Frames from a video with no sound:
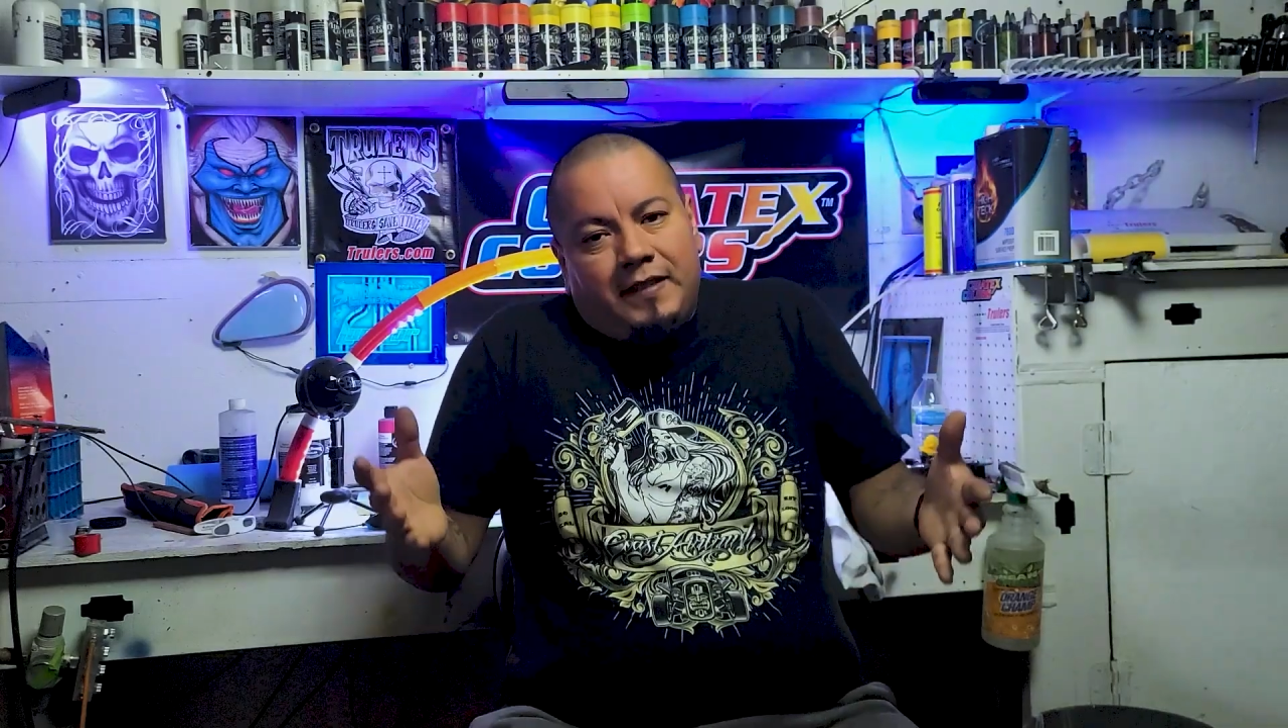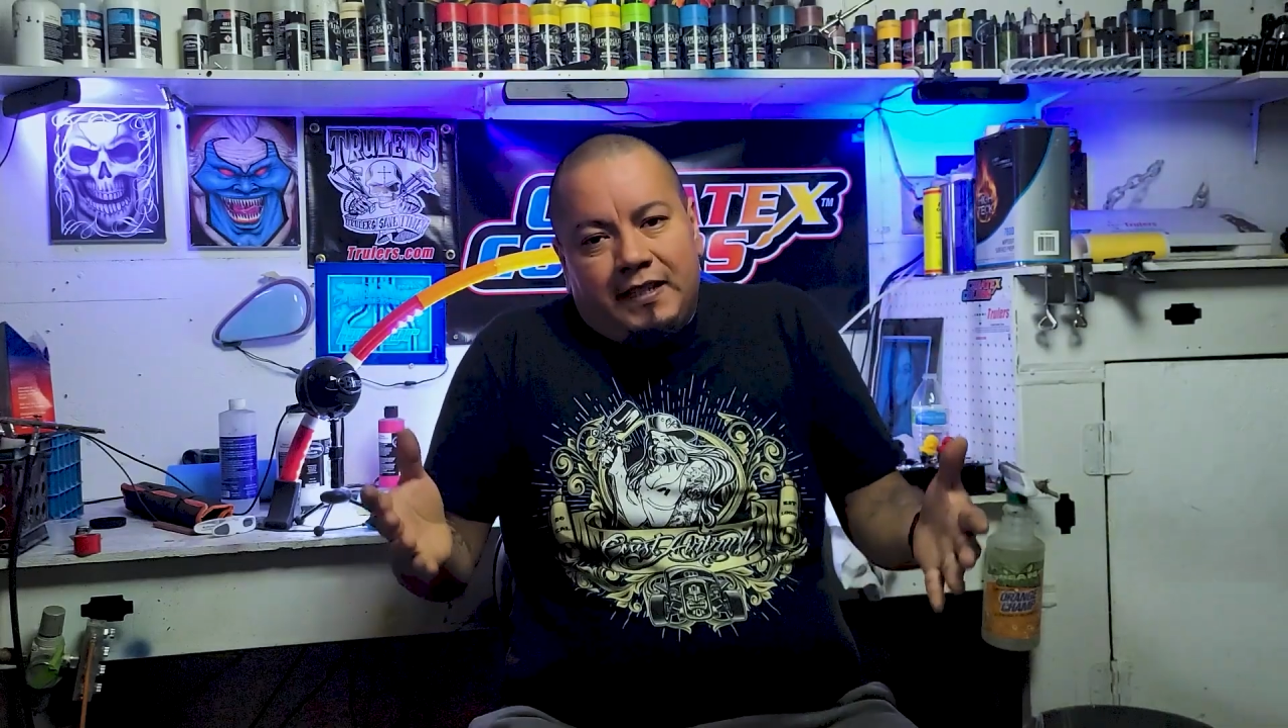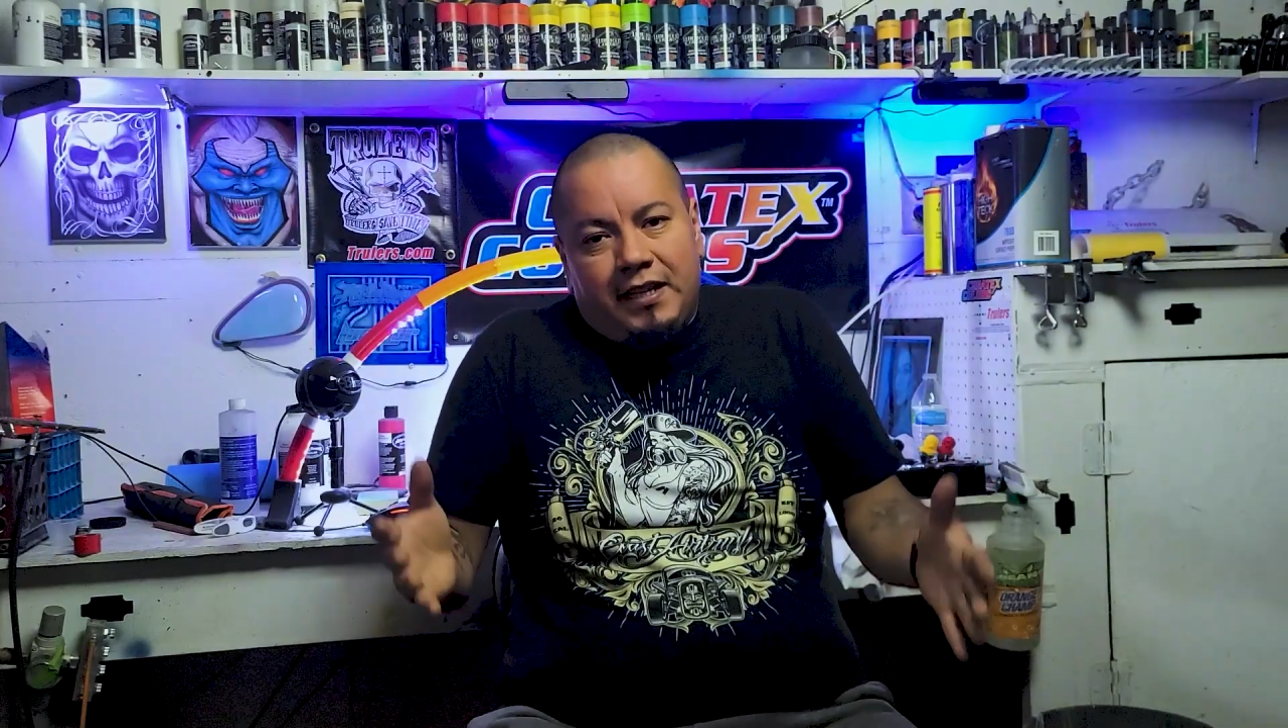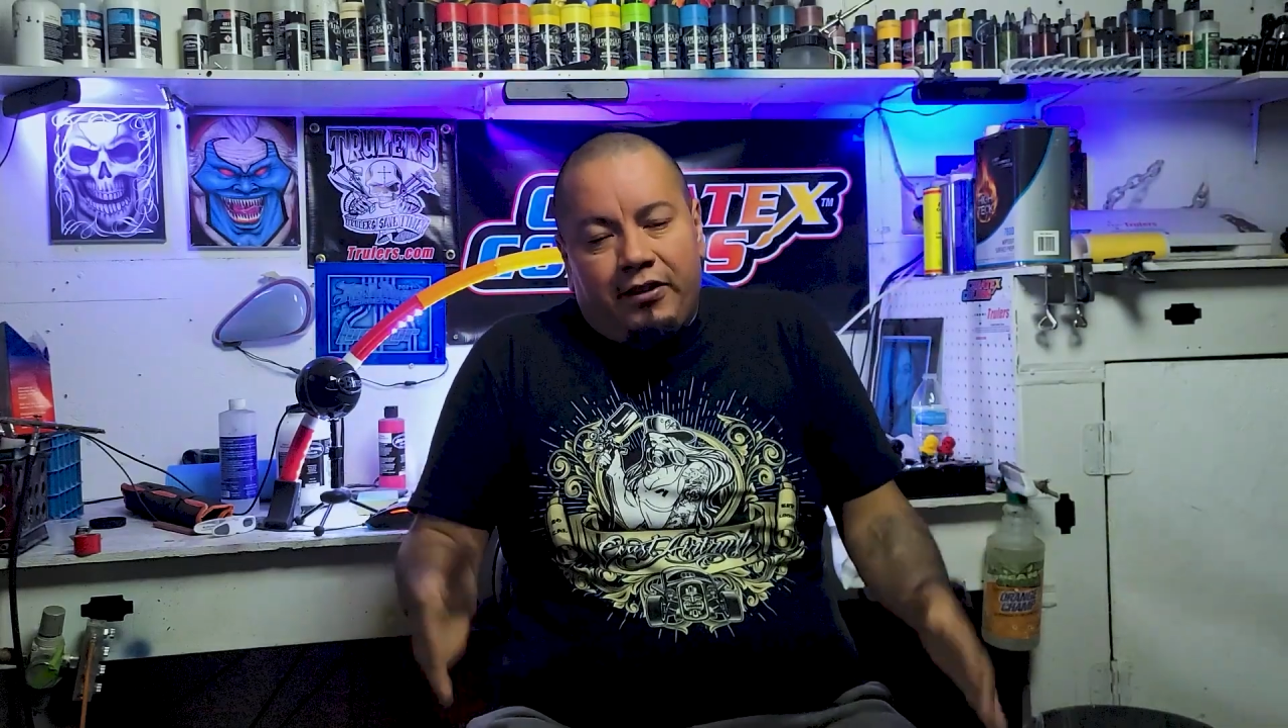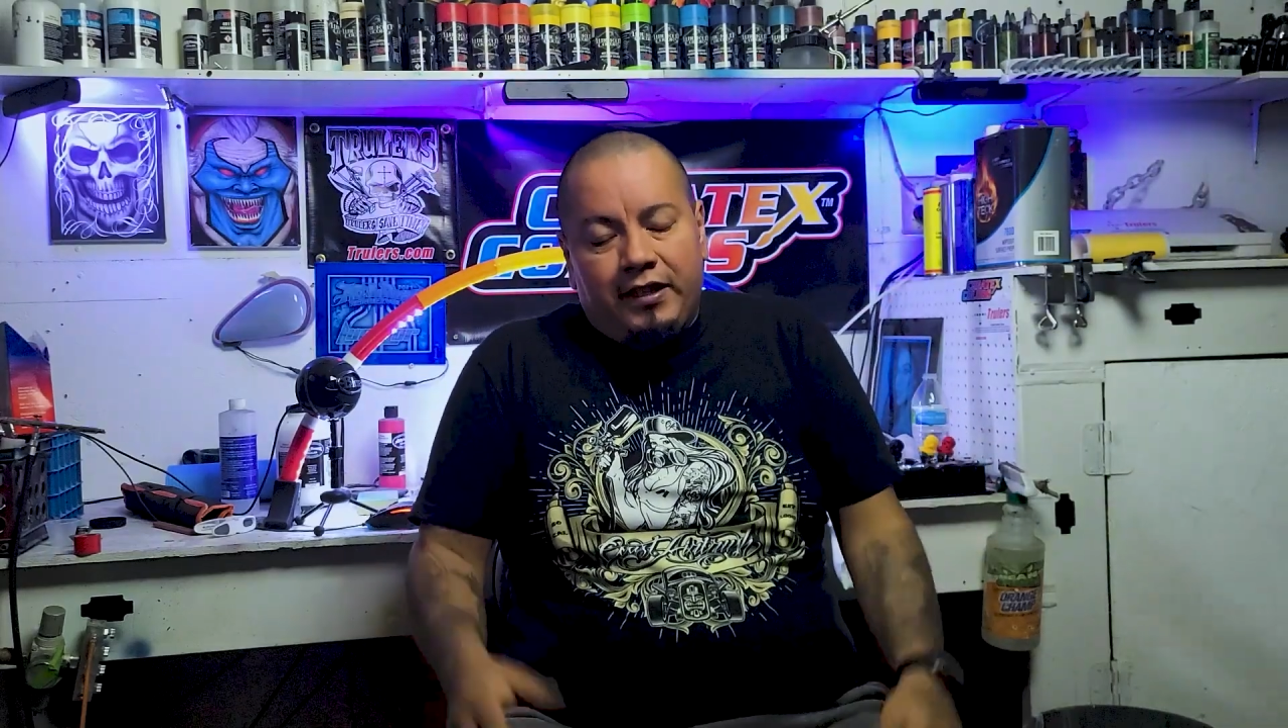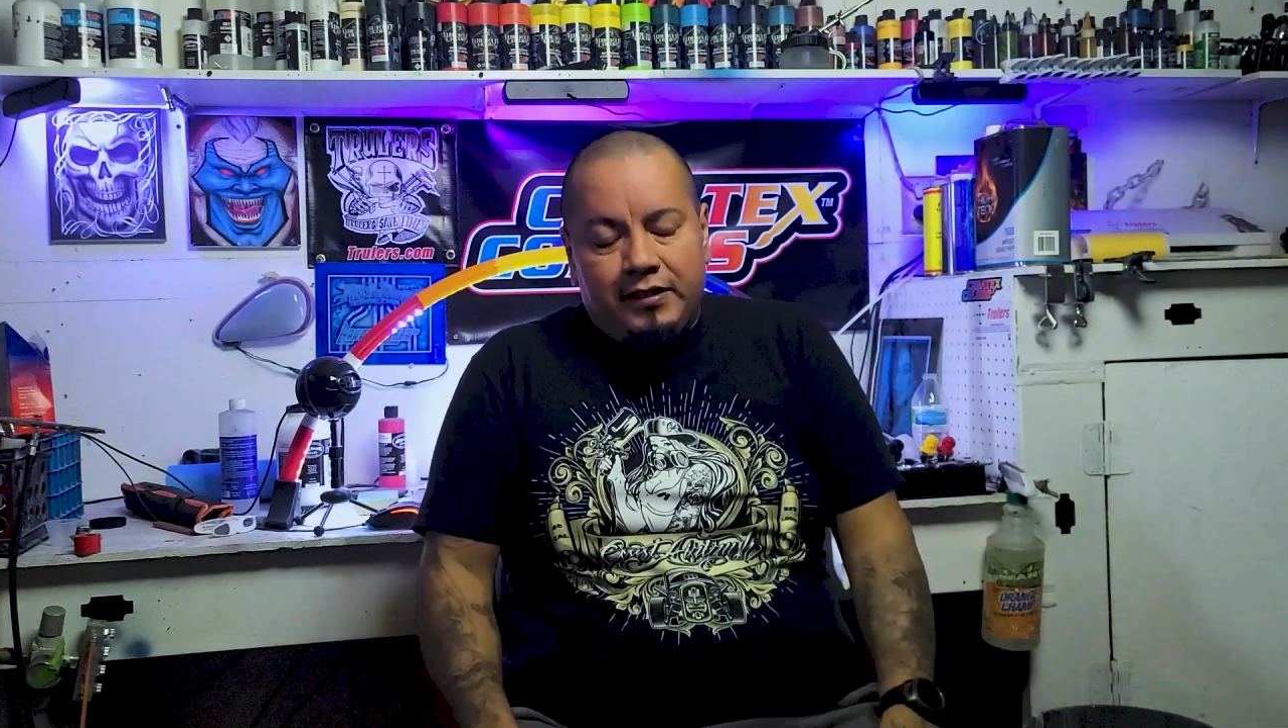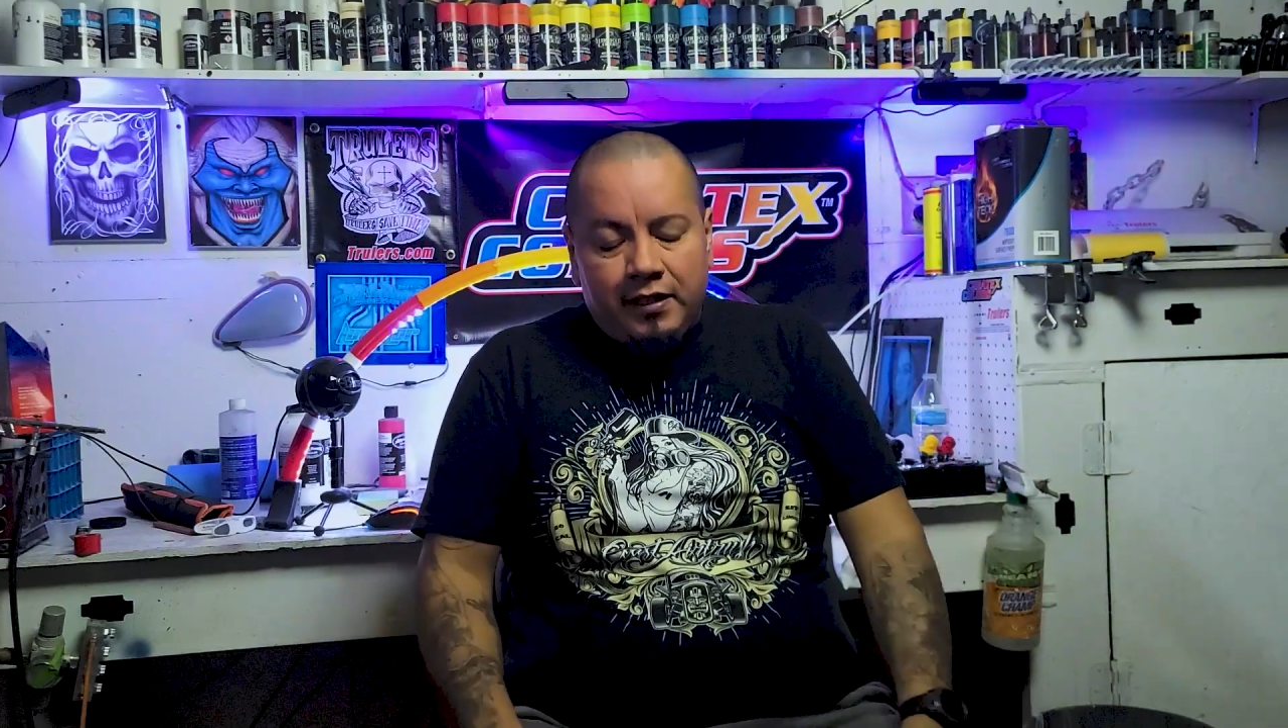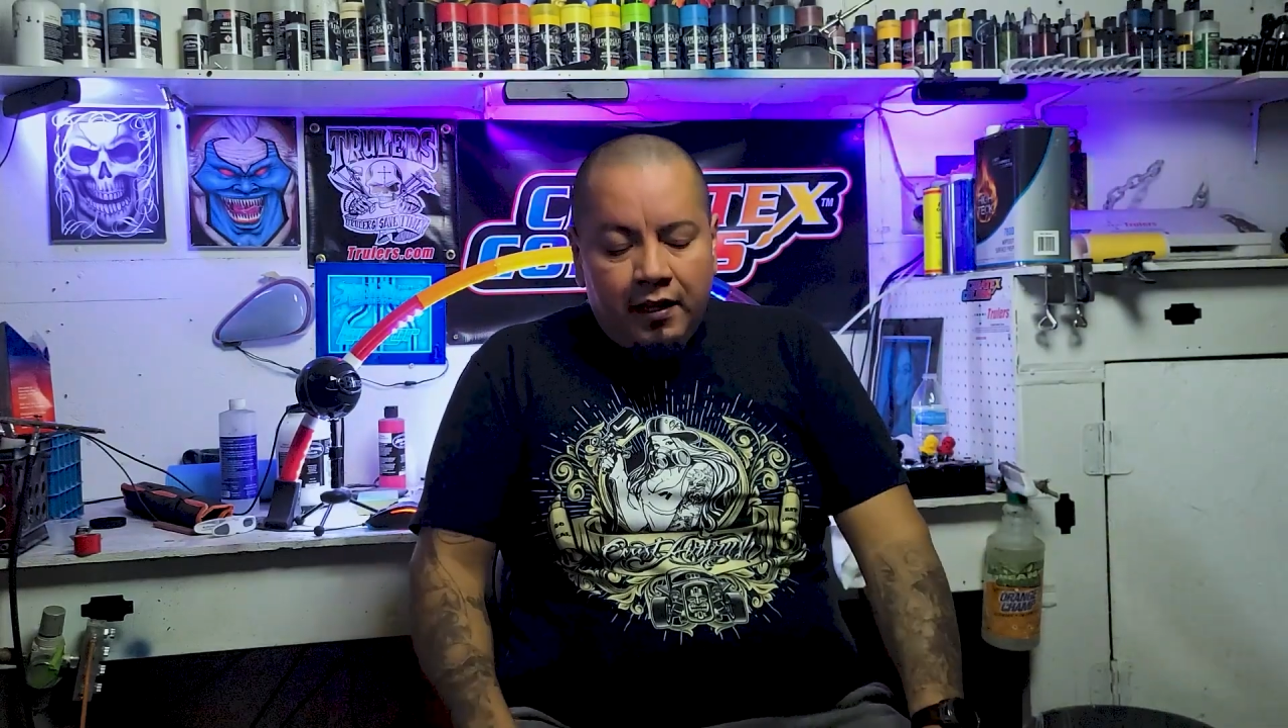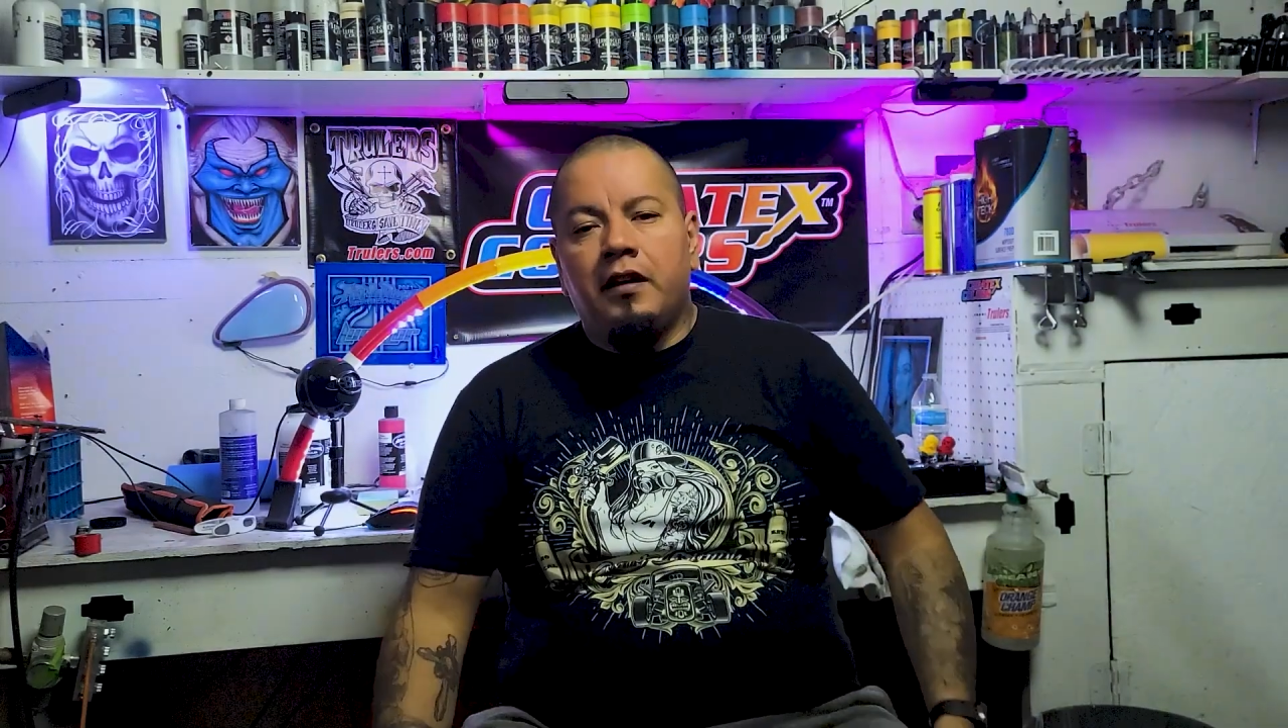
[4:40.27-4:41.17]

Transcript: That's how it is.